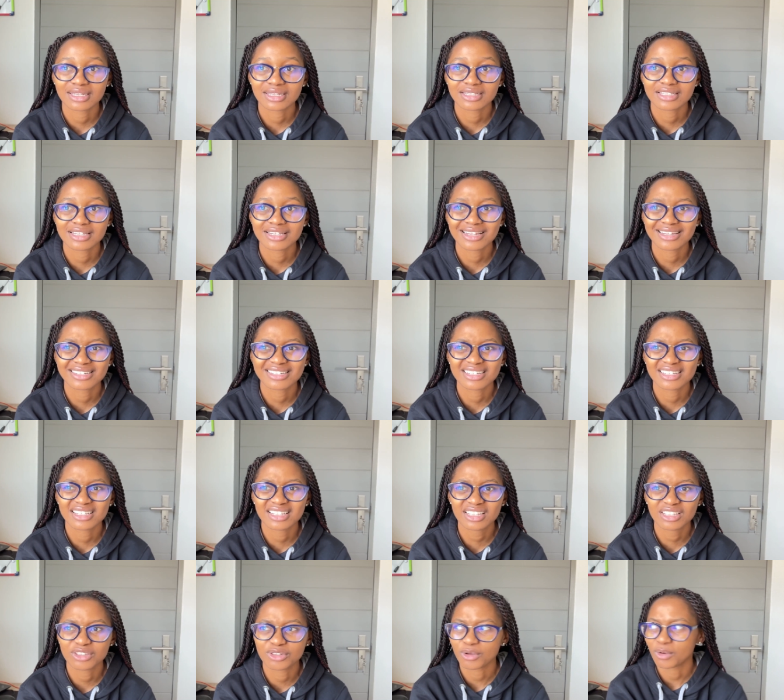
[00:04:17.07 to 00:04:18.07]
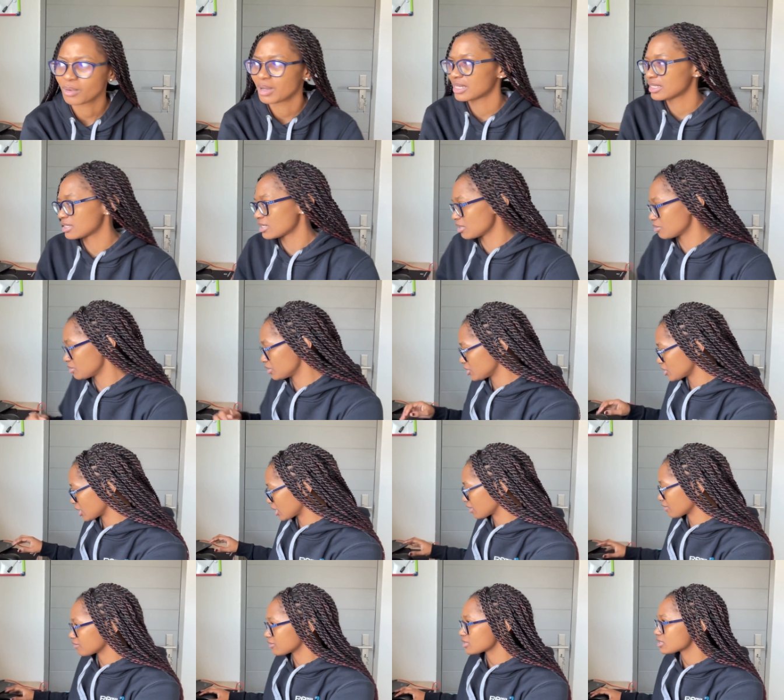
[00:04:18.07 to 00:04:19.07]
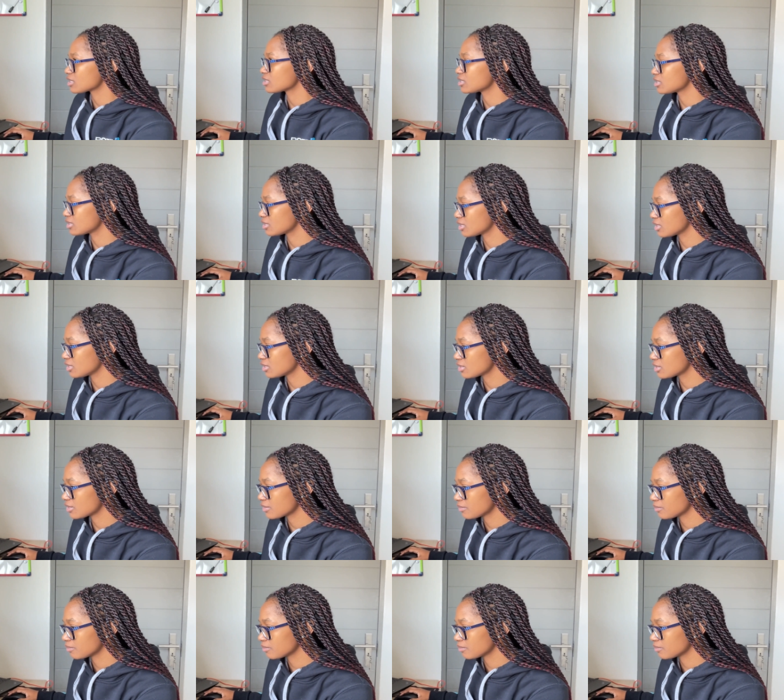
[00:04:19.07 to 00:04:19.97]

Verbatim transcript: Is it a disease or what? Let me check if it's a disease.